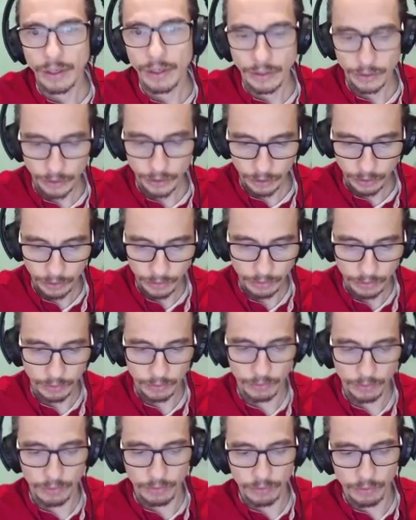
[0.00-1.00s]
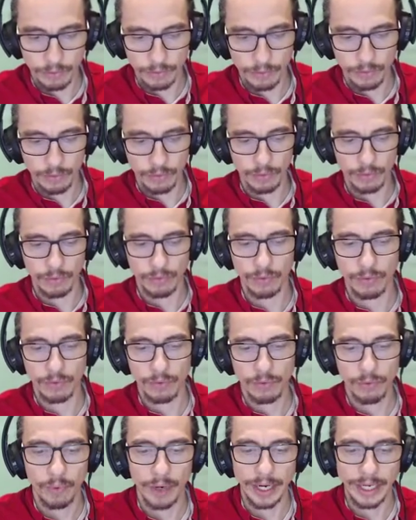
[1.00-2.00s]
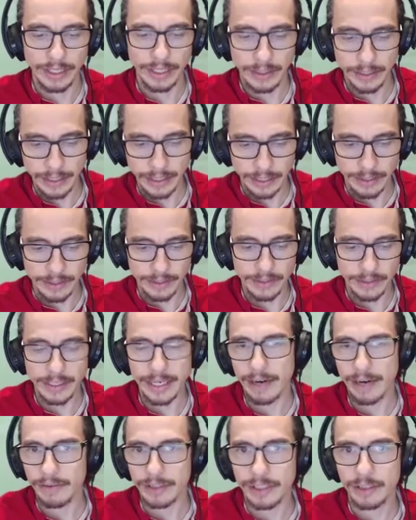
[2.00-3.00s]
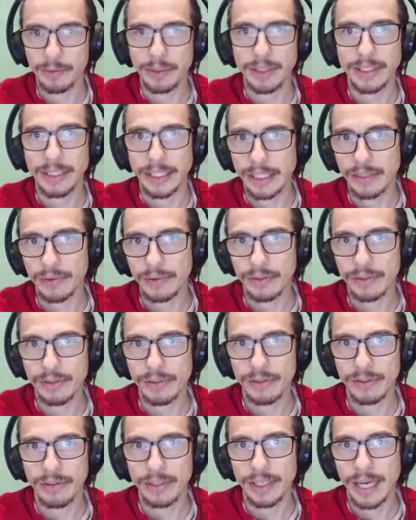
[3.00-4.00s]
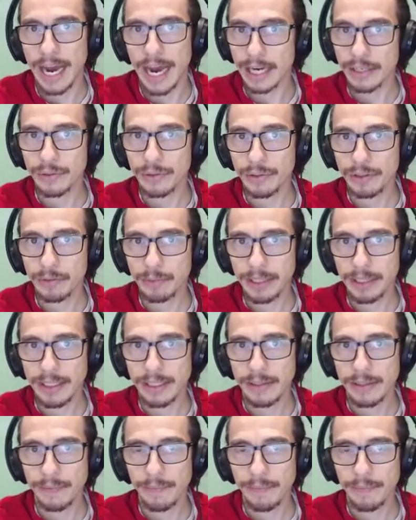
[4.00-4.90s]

So when is the average speed equal to the actual speed?